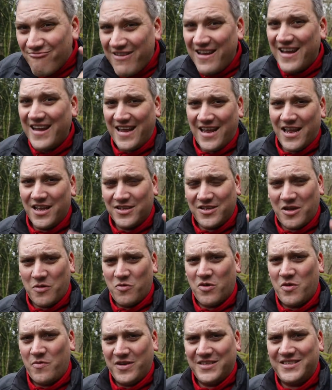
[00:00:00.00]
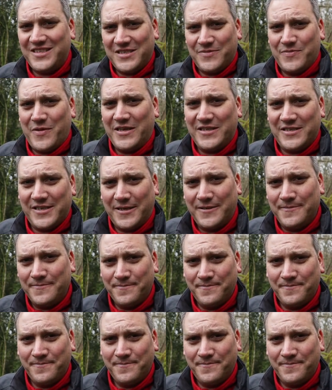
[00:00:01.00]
really don't want to miss this meeting.